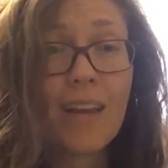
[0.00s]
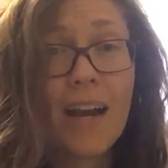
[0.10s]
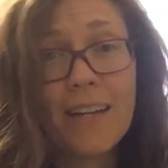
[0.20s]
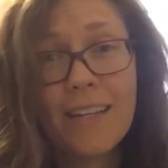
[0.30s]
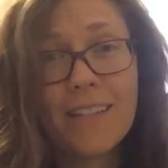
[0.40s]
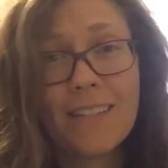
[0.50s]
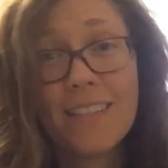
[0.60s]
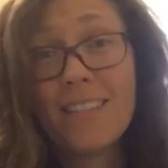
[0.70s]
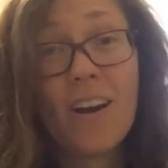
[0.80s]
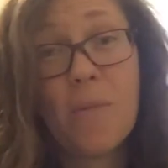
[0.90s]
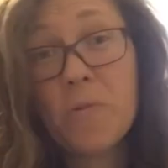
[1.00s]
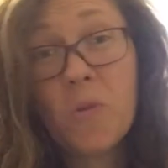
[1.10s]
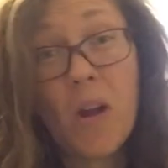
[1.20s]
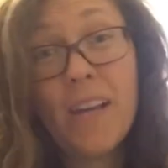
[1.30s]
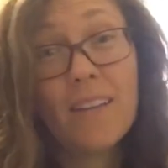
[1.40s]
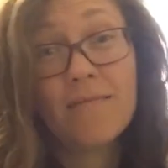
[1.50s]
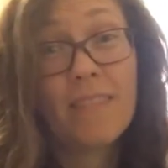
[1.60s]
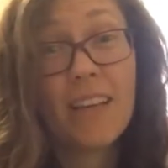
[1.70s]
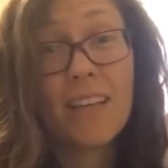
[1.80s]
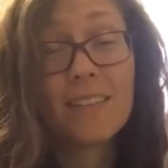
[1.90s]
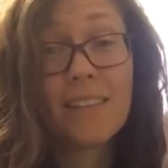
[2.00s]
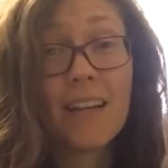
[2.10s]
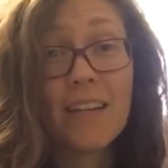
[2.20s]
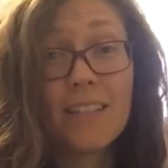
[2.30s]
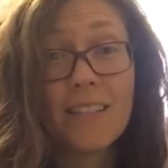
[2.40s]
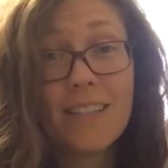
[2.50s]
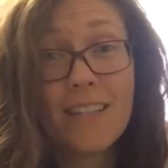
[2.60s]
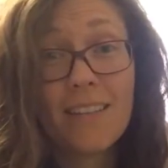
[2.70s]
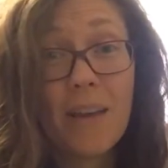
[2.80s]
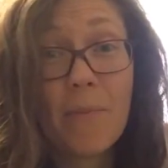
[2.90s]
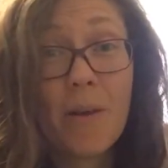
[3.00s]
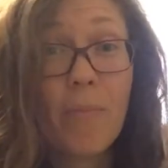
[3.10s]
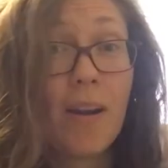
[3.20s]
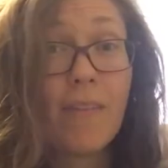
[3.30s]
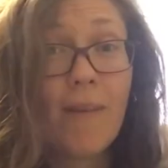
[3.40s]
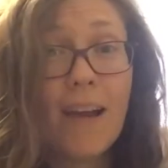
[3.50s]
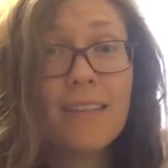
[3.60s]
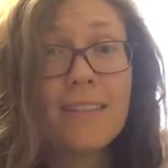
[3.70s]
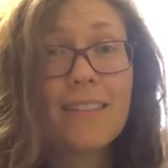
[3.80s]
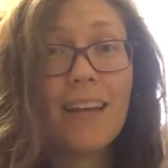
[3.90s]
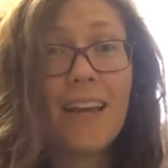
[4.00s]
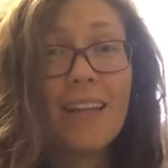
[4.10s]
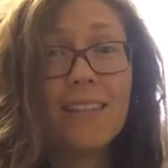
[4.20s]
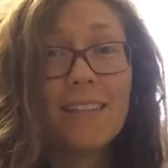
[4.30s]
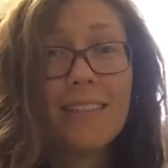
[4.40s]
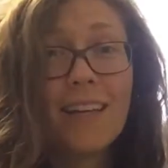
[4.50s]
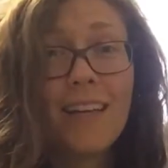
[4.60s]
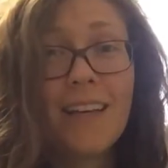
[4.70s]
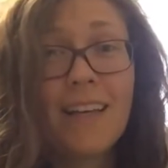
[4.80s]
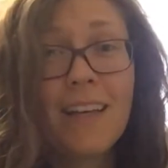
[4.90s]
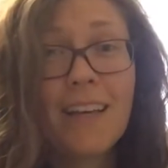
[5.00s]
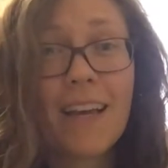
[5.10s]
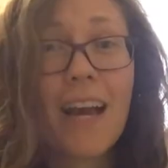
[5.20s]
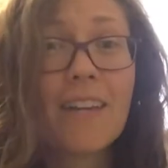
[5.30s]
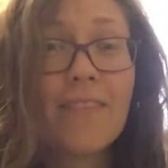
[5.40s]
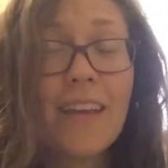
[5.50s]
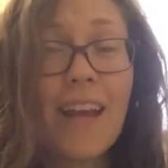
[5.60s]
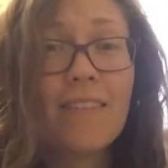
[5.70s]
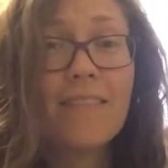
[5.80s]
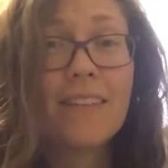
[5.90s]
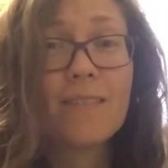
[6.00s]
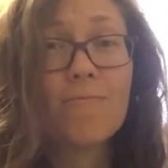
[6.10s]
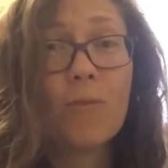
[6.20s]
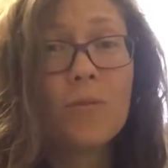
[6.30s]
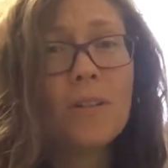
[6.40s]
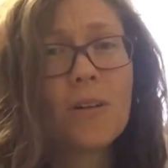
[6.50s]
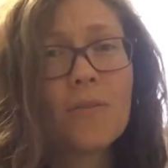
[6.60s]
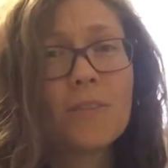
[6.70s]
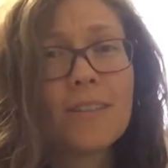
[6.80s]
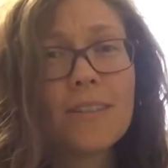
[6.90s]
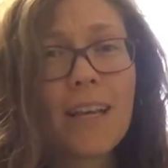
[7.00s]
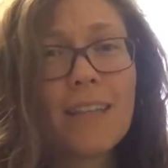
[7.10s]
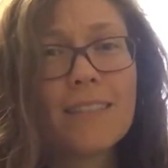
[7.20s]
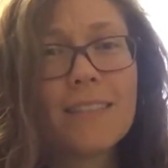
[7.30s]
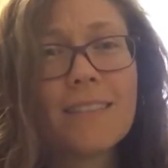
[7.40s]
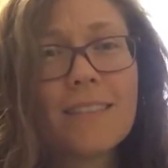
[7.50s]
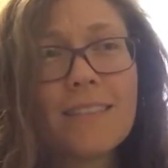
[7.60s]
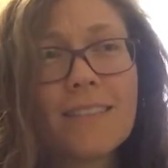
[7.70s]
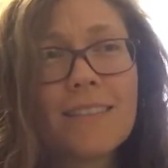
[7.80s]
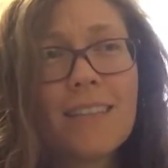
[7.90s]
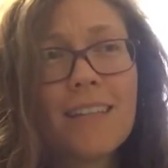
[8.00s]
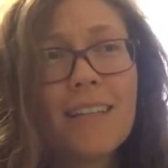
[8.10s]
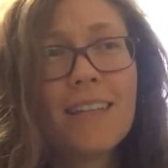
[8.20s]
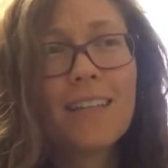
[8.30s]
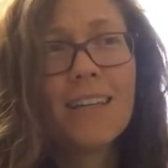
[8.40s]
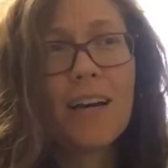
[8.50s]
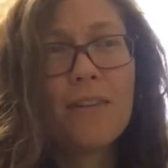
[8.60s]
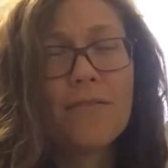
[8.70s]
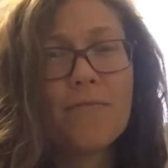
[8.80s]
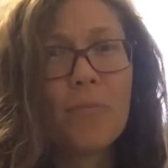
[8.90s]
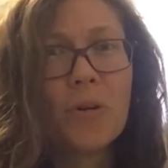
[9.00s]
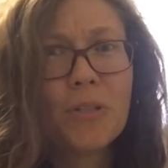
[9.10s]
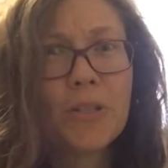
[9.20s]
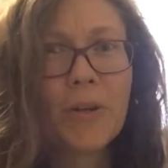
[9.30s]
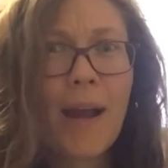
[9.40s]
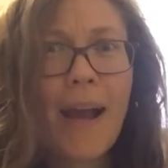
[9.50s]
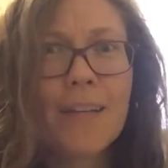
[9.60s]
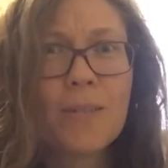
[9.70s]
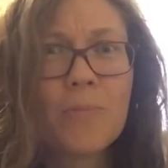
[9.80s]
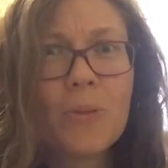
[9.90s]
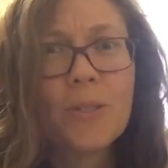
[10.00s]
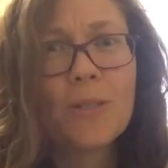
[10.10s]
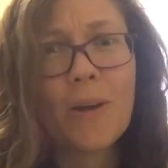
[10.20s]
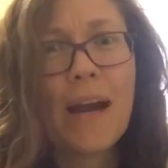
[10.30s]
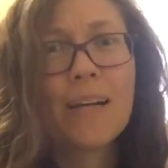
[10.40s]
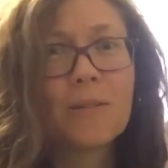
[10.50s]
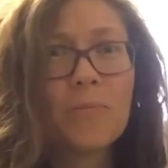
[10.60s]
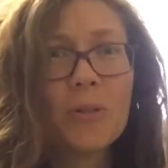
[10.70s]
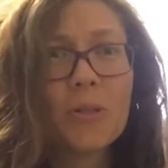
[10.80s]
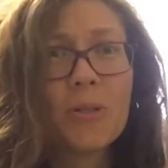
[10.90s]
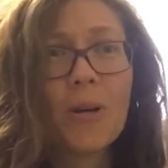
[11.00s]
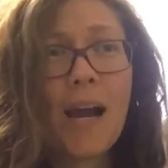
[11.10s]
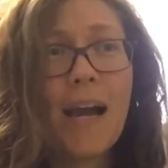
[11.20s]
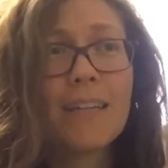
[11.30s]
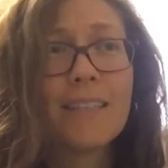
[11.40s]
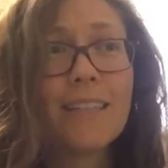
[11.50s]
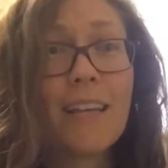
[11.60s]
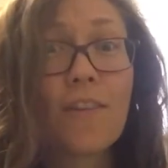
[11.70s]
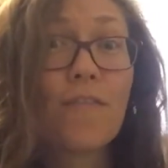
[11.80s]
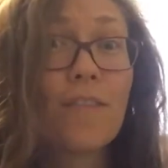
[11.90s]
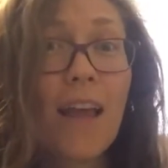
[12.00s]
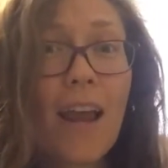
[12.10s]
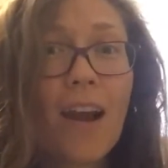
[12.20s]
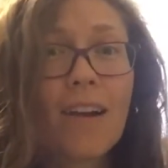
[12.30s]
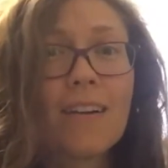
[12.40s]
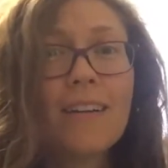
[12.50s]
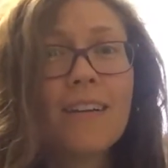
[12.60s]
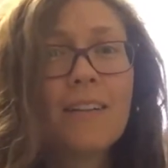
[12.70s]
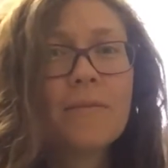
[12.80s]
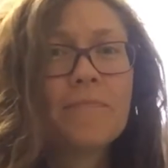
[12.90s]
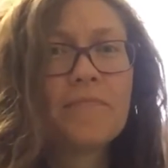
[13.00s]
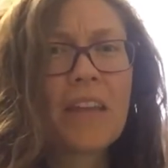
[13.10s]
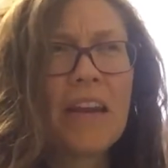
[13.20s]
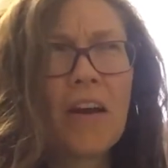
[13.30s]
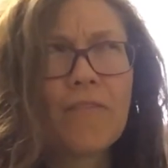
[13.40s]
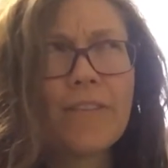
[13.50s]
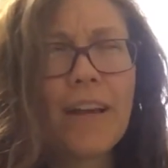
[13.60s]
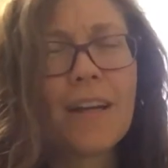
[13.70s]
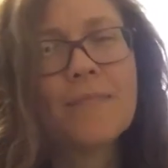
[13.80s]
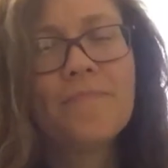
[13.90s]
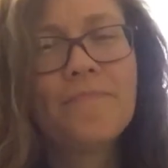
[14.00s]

need to stop trying things, and I just need to let my body rest and kind of get out of this roller coaster cycle of push and crash and push and crash and push and crash and like flare and not flare.